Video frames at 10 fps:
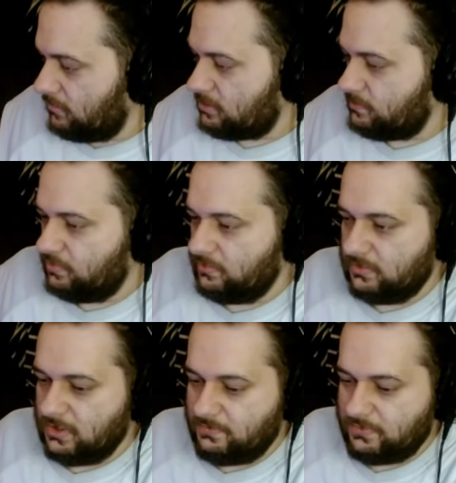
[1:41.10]
Let's pull
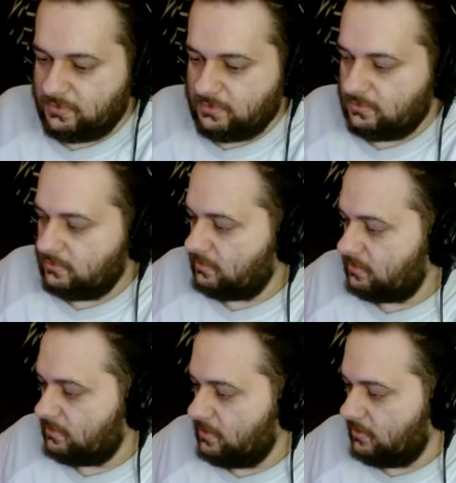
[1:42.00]
it up.
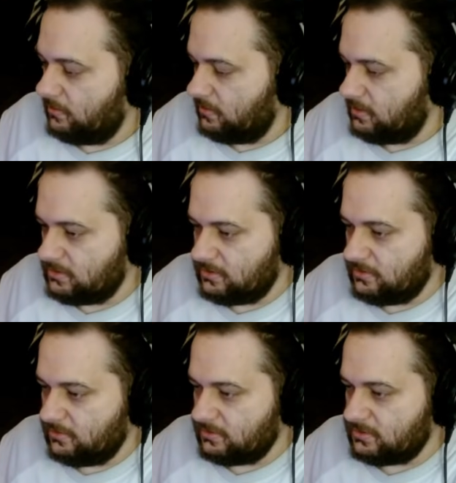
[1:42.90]
Oh, no, is
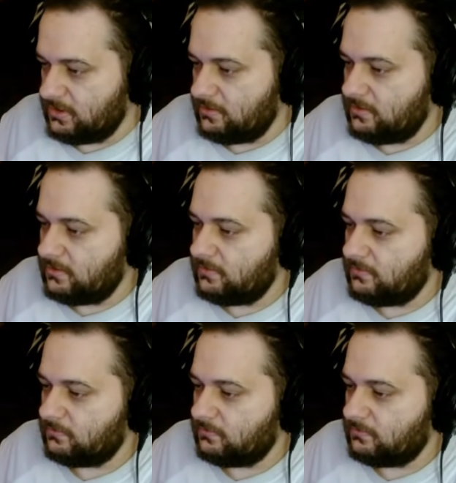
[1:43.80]
there no sound?